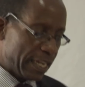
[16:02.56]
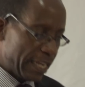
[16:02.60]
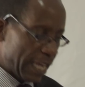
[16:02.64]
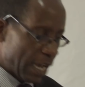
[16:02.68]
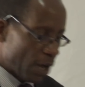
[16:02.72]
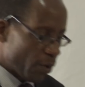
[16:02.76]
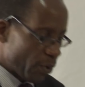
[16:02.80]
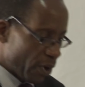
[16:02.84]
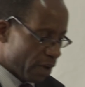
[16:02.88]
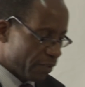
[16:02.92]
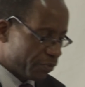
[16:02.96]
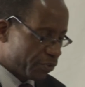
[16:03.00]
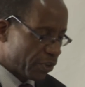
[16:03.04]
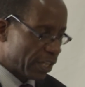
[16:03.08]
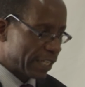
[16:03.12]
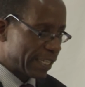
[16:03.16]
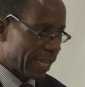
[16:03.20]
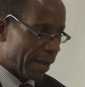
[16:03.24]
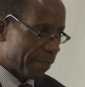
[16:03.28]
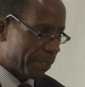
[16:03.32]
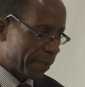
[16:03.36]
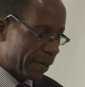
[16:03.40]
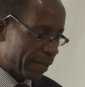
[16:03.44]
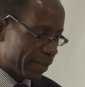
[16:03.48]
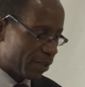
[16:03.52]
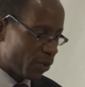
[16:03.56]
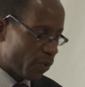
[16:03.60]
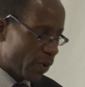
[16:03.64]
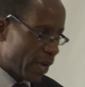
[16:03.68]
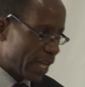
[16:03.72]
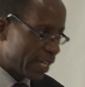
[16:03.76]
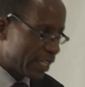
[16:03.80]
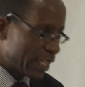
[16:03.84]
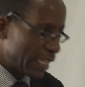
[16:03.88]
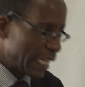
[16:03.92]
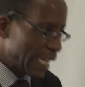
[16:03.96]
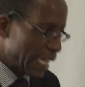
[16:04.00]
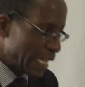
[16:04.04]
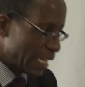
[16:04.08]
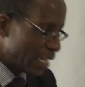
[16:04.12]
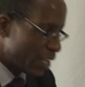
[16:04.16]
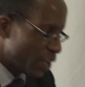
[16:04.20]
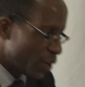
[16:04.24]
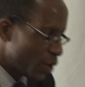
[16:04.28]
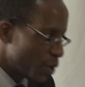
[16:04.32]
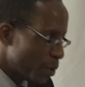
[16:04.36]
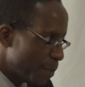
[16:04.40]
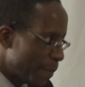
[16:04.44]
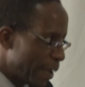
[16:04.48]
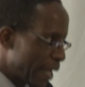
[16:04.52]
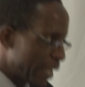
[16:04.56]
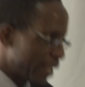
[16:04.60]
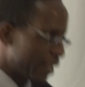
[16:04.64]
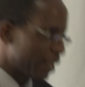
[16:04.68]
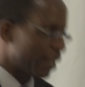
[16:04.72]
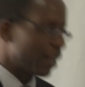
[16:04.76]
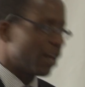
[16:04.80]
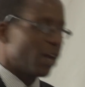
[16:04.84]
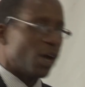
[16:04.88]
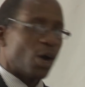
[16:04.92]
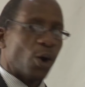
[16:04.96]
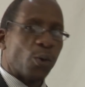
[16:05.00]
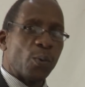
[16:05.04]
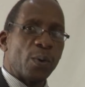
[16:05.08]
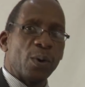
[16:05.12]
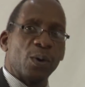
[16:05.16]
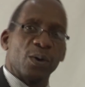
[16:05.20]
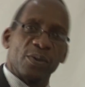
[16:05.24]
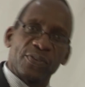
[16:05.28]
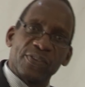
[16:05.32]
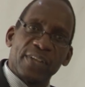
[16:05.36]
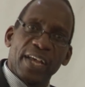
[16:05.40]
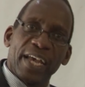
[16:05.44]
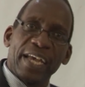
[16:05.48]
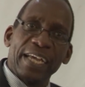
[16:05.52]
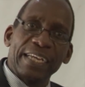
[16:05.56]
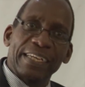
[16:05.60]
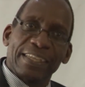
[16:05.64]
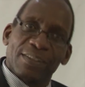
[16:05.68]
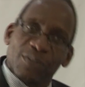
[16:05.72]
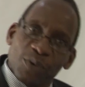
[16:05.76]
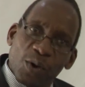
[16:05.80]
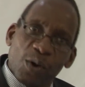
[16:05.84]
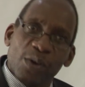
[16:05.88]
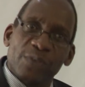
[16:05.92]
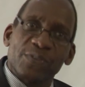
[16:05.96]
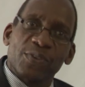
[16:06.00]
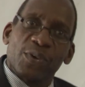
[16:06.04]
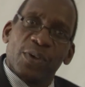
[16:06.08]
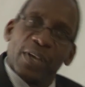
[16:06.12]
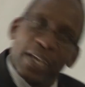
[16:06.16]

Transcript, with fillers: here we have to interpret the word inhuman, we will say it is also